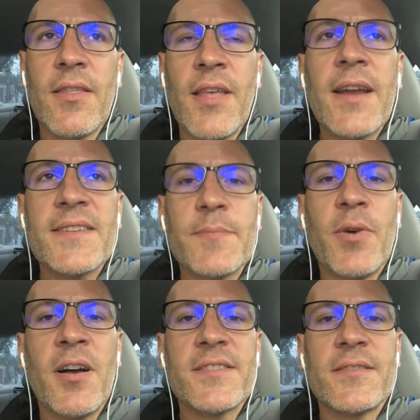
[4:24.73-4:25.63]
That has a
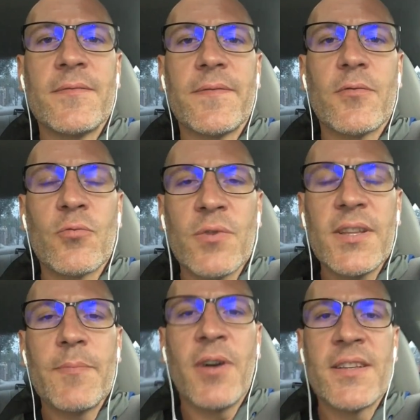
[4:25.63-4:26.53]
positive,
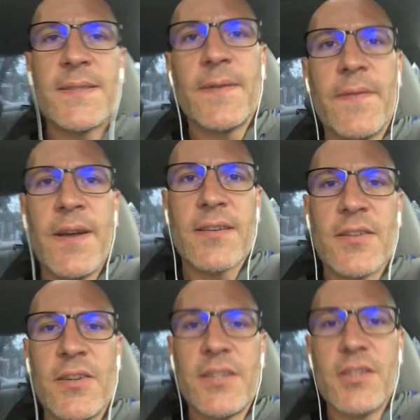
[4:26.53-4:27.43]
really positive effect
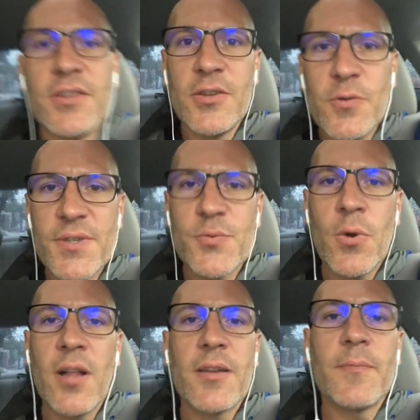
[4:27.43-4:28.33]
on you as
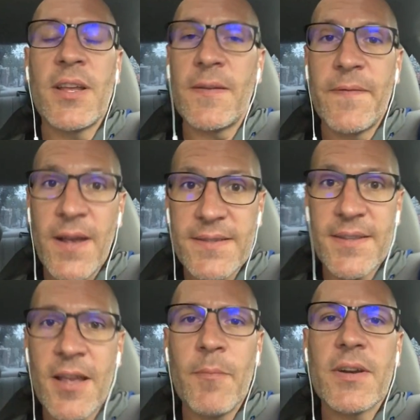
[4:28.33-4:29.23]
well. It affects
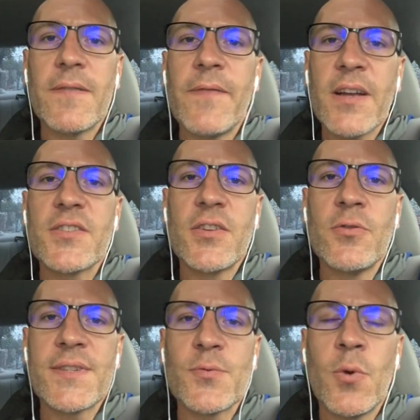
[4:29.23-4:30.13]
them, but it affects
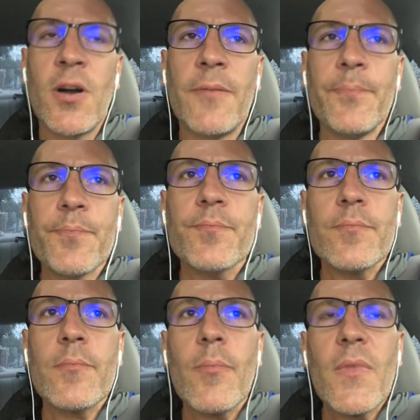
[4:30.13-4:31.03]
you as well.
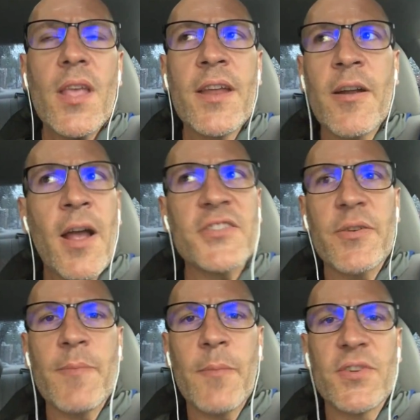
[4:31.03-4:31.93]
And I
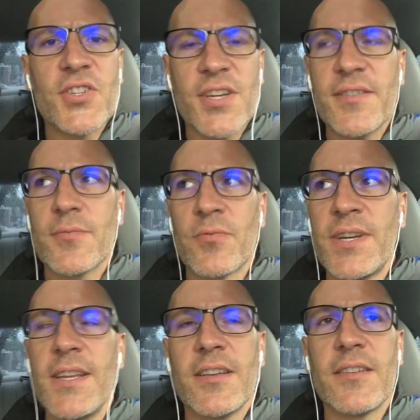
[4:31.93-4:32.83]
actually remember just
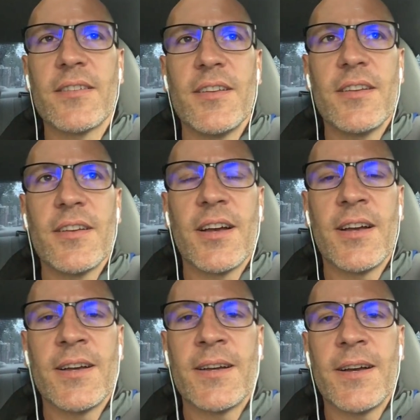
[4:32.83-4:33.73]
reading, you
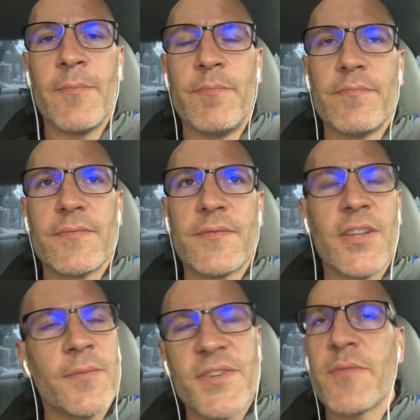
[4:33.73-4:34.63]

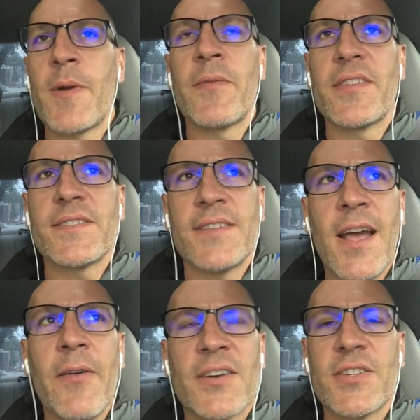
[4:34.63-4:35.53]
know, I'm just remembering this
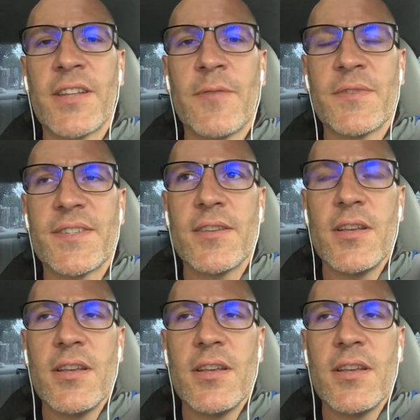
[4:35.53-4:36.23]
now, actually, that I was